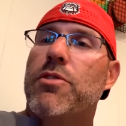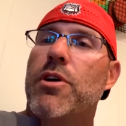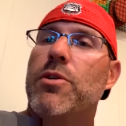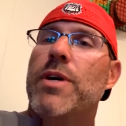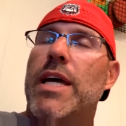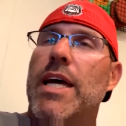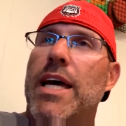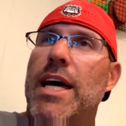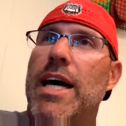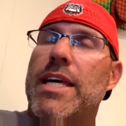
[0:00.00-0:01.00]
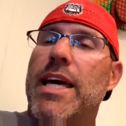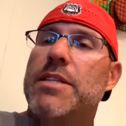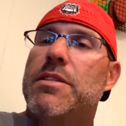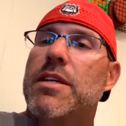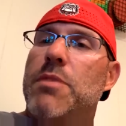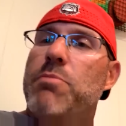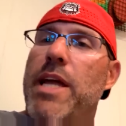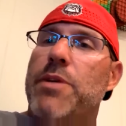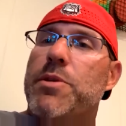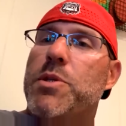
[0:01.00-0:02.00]
So I guess in
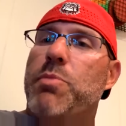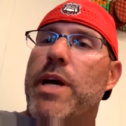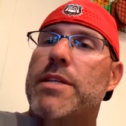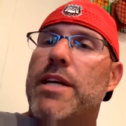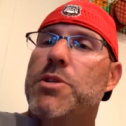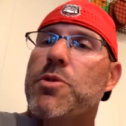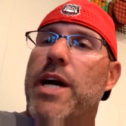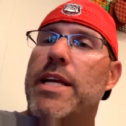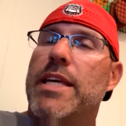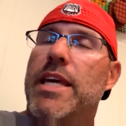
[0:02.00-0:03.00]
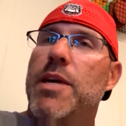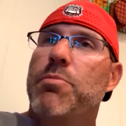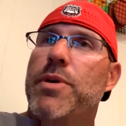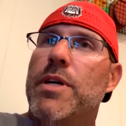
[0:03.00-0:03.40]
many respects, I try to keep